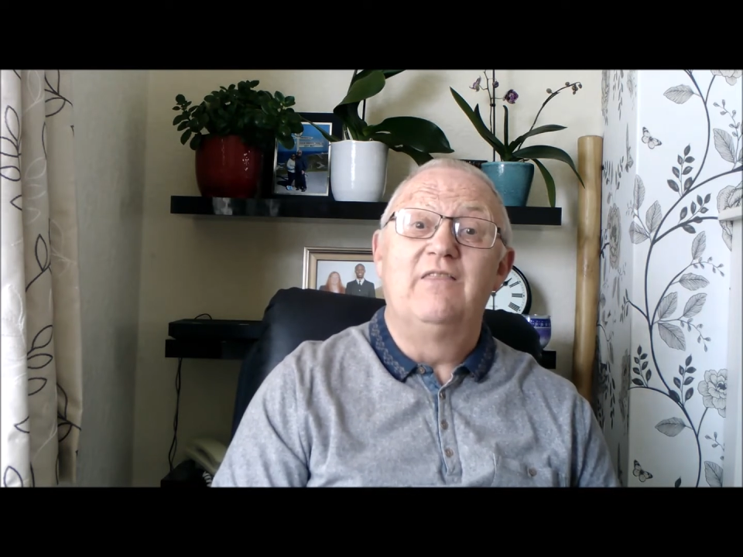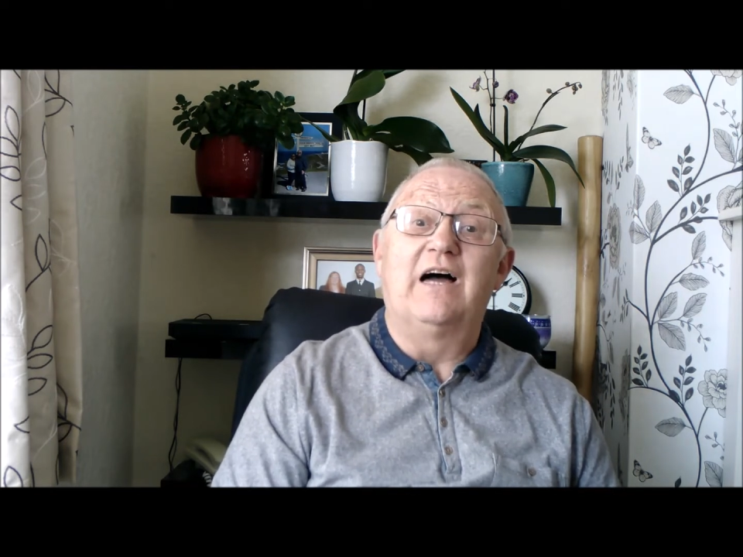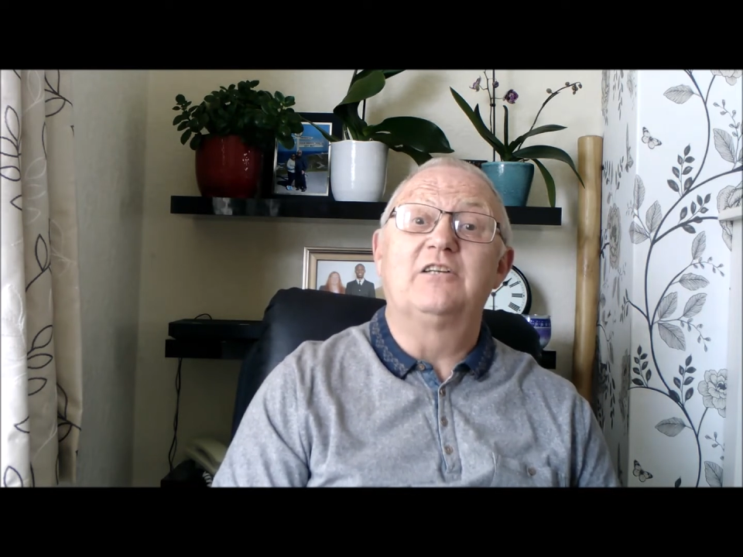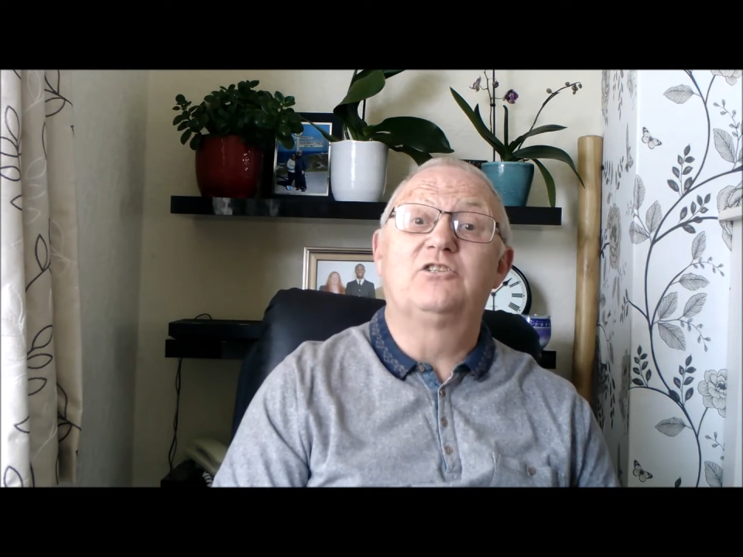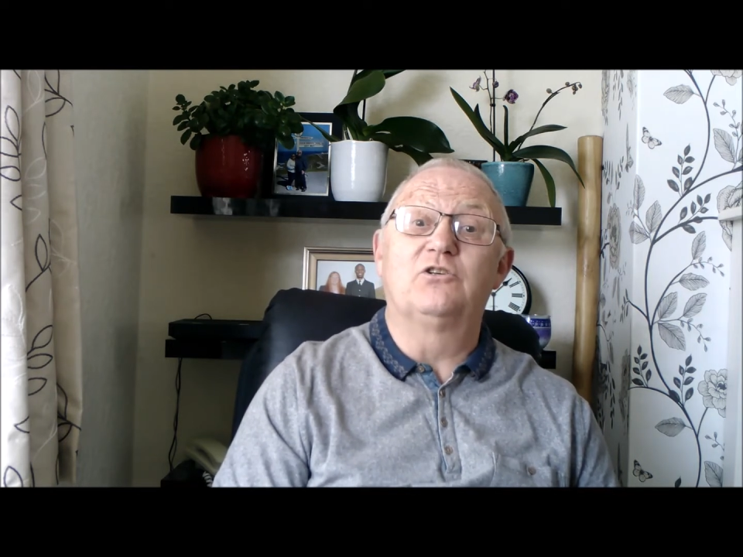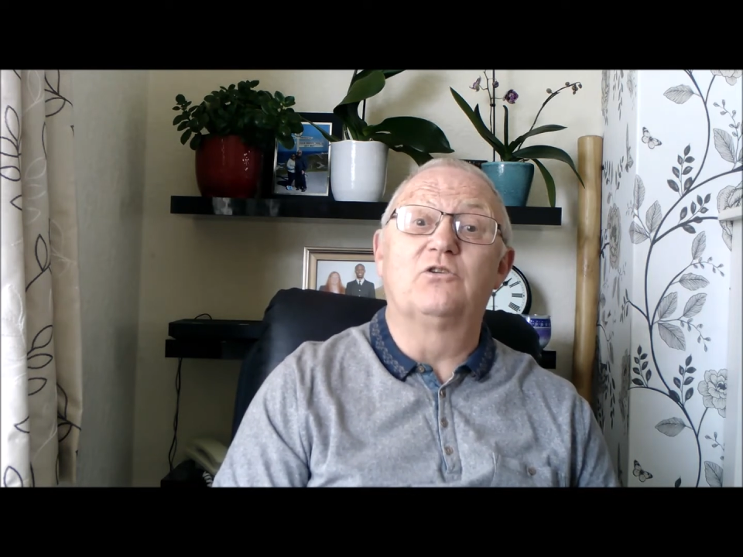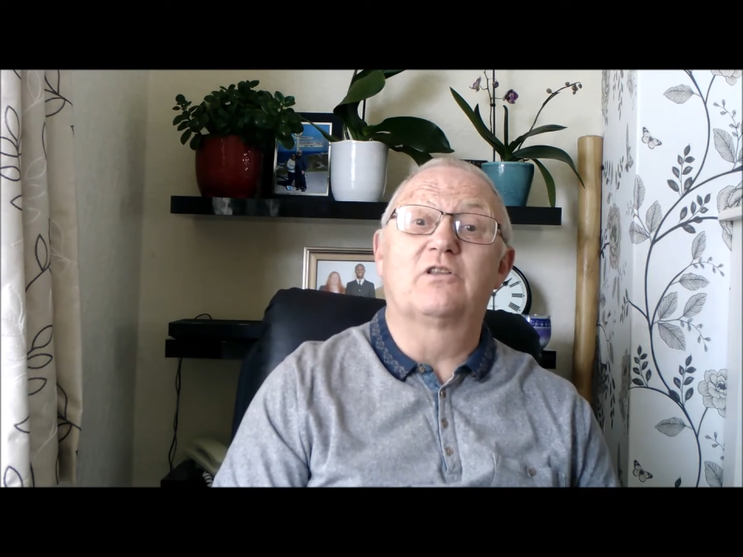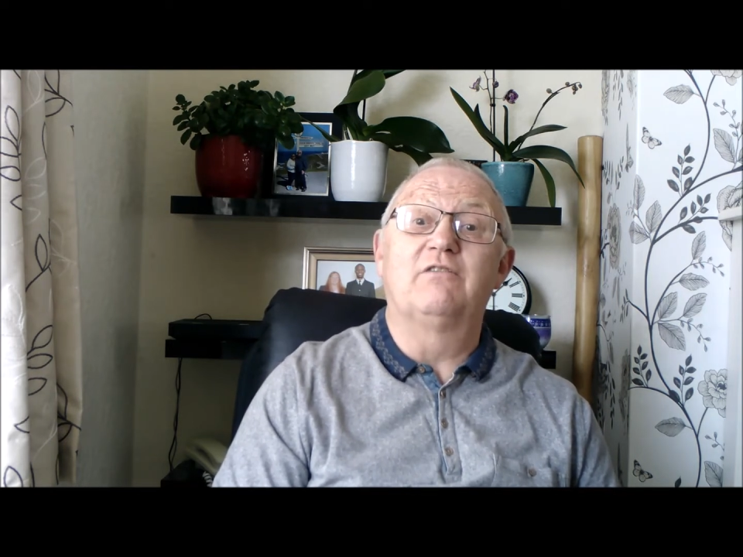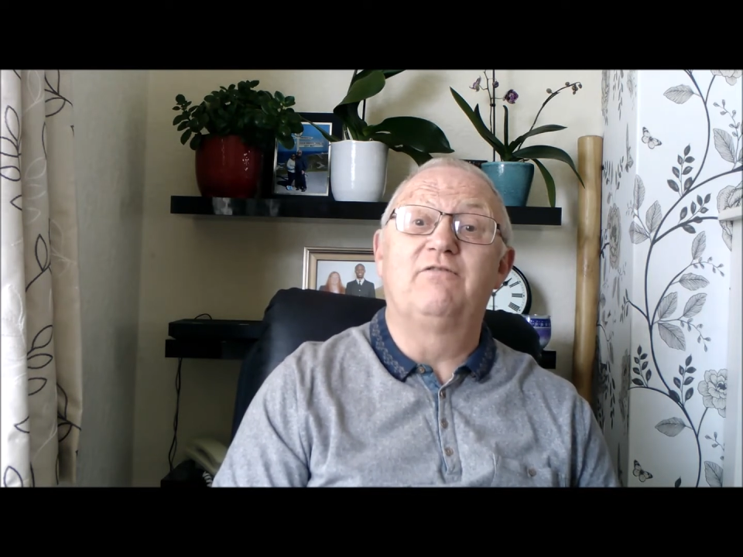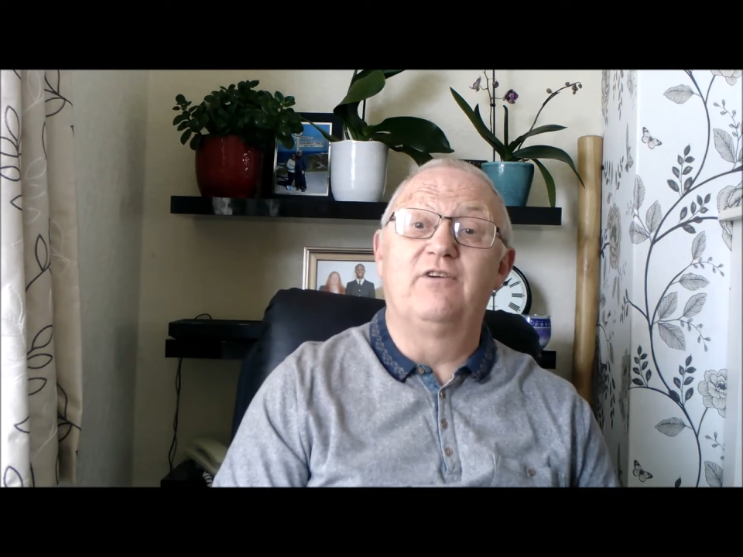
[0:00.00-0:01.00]
that
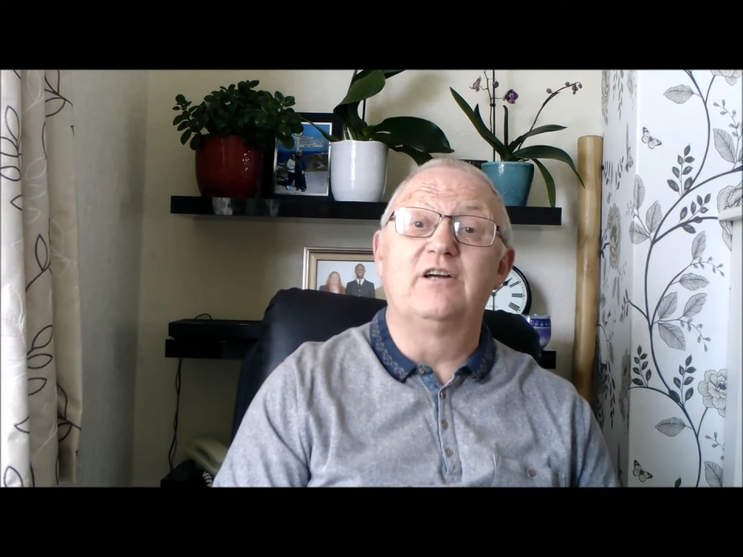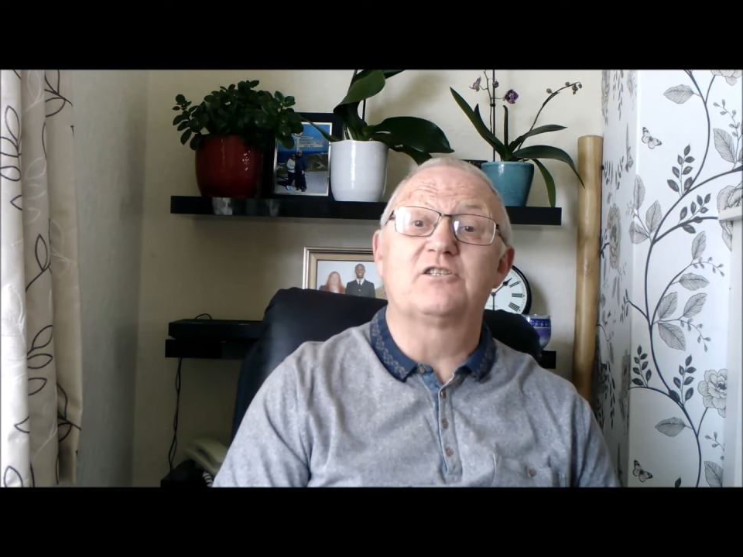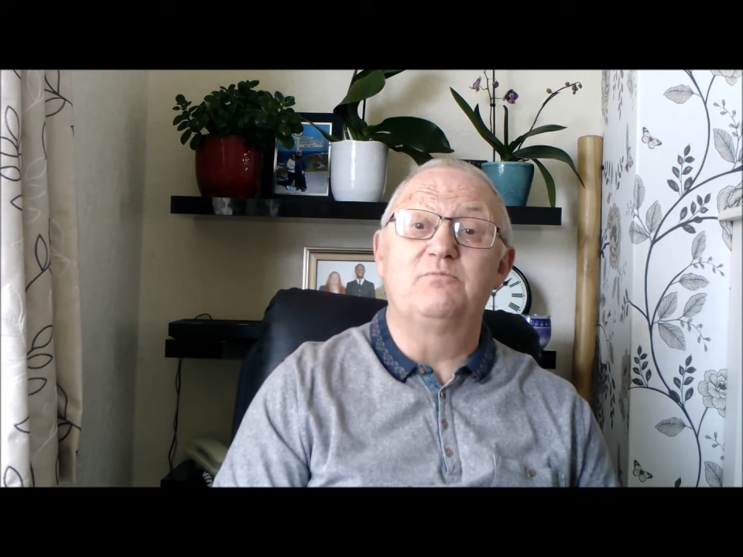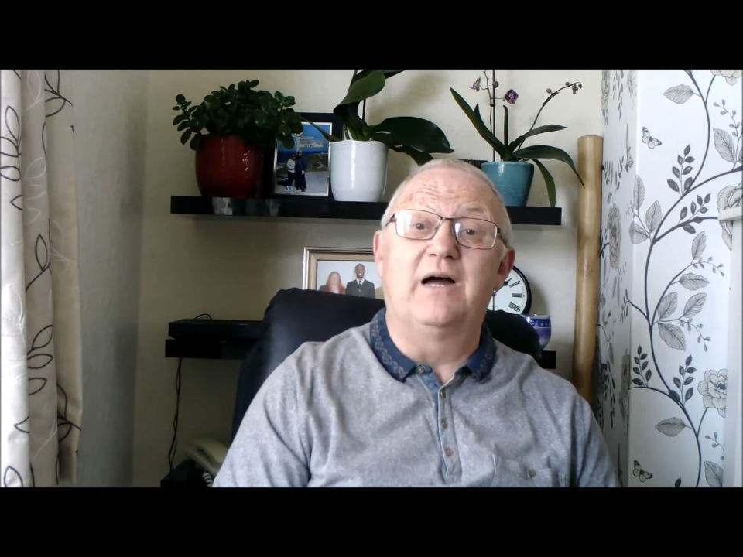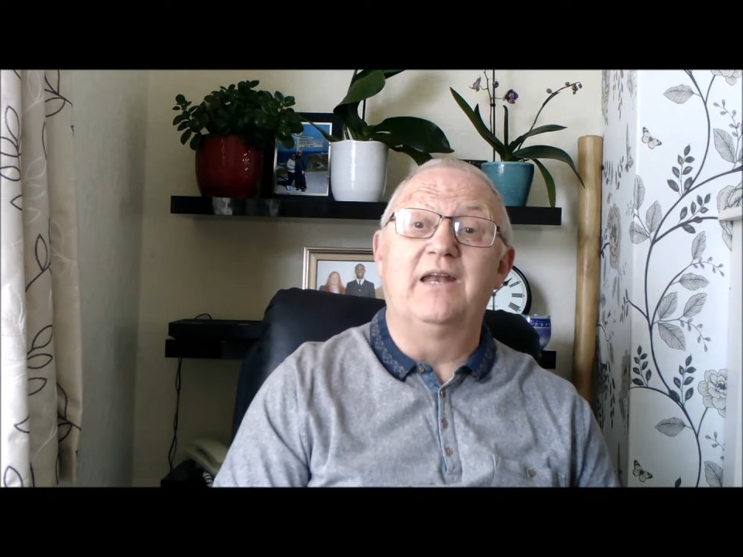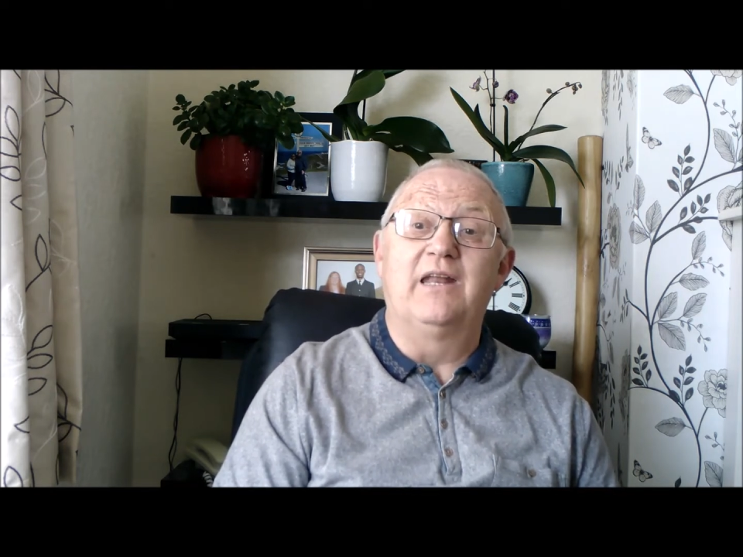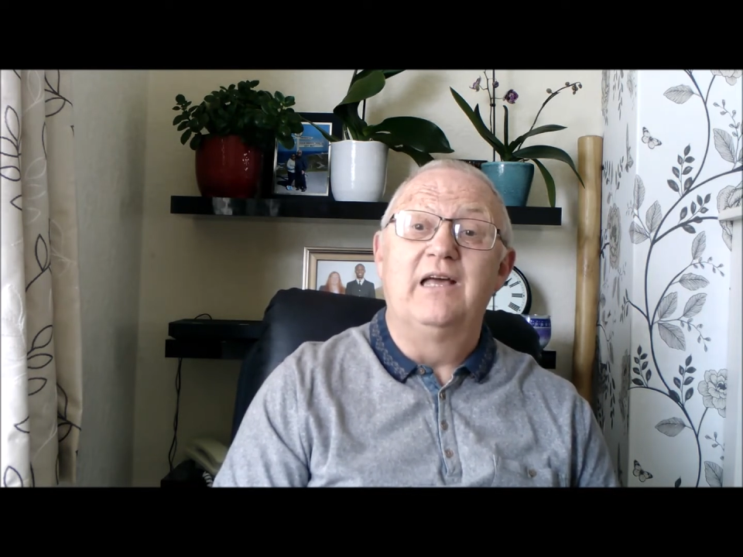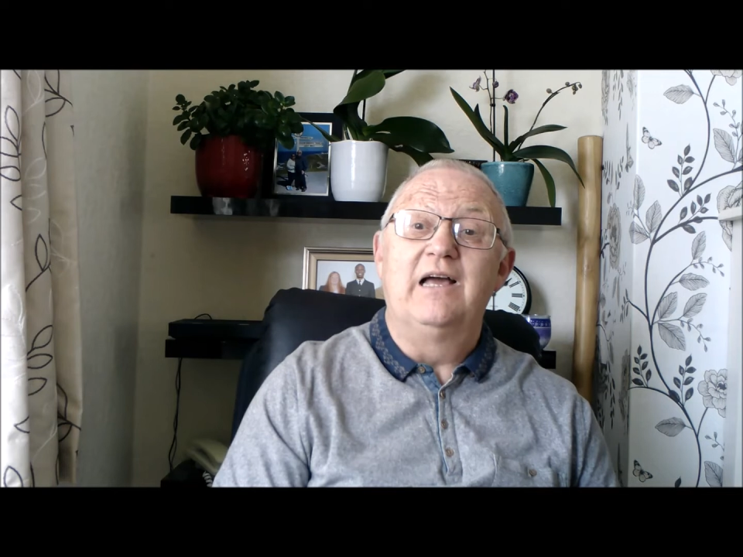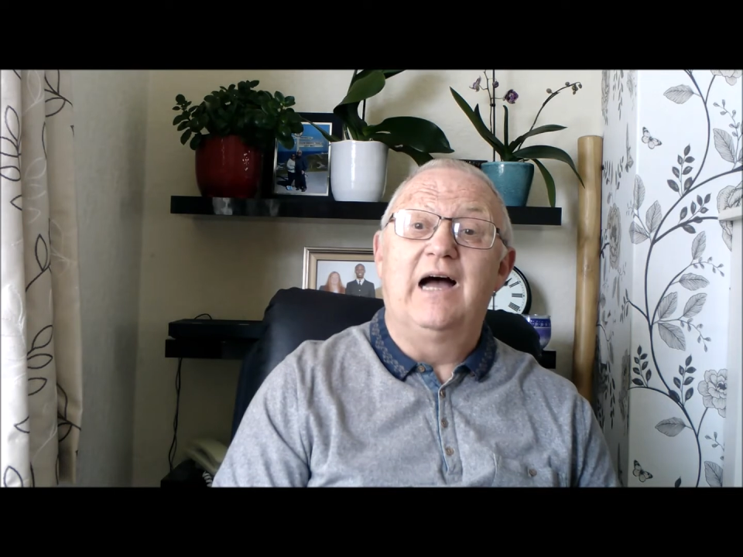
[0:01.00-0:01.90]
took the first man